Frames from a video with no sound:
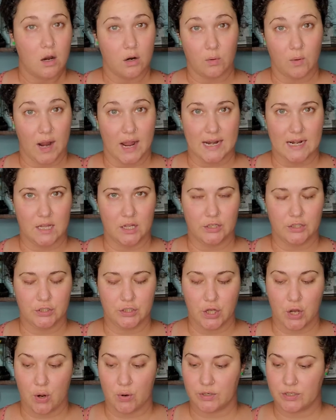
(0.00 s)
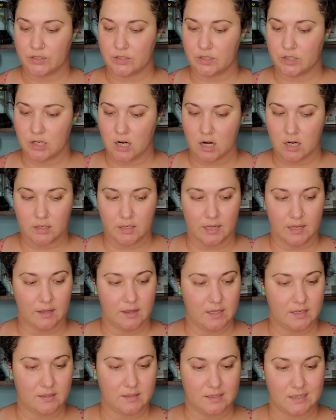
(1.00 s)
right, so to start
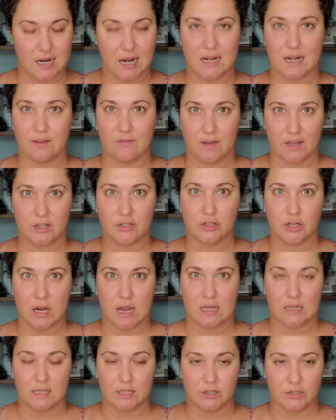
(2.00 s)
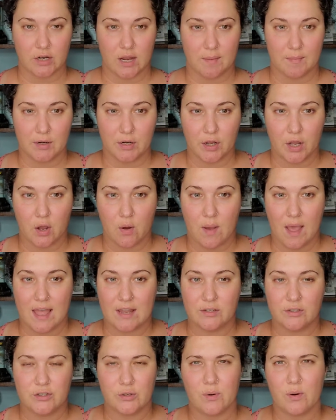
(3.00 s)
this tiny face challenge, I'm gonna go ahead
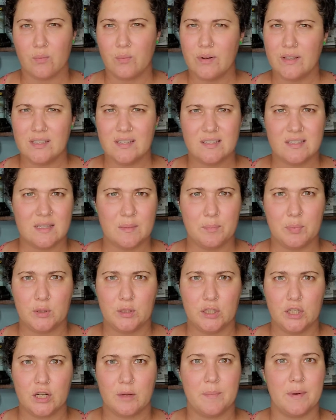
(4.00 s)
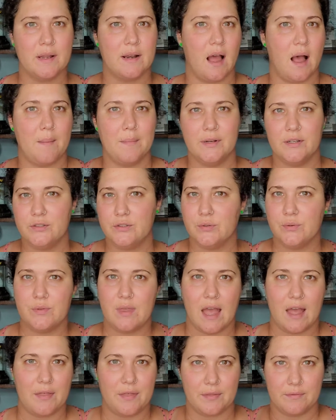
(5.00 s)
and do a really simple look, but I'm gonna do
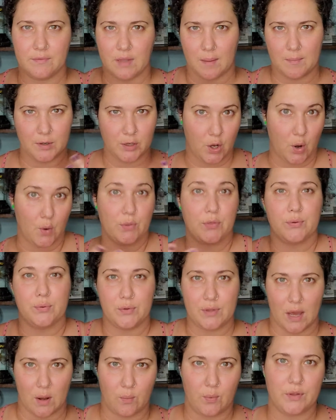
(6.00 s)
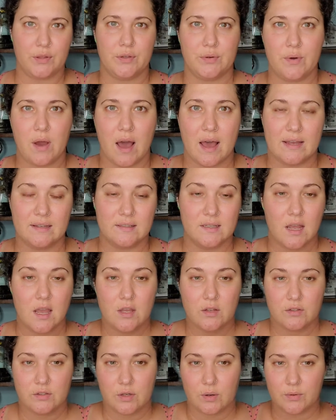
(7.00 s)
that, I'm gonna go through that with you guys.
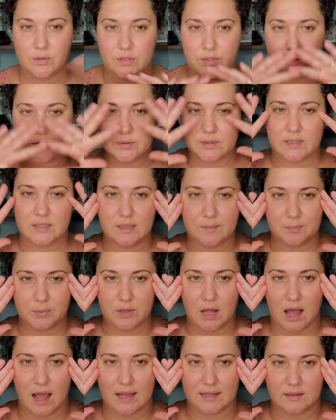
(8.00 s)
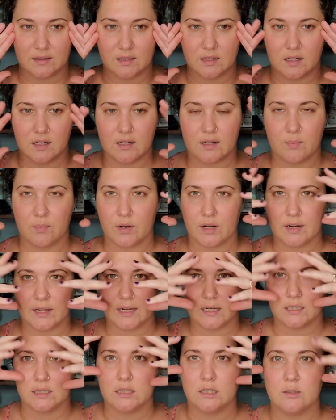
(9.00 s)
So we're just gonna do a simple eye look. We're gonna get
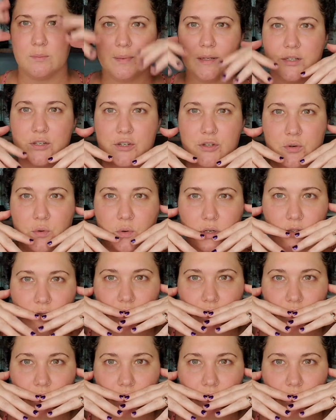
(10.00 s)
a little bit short,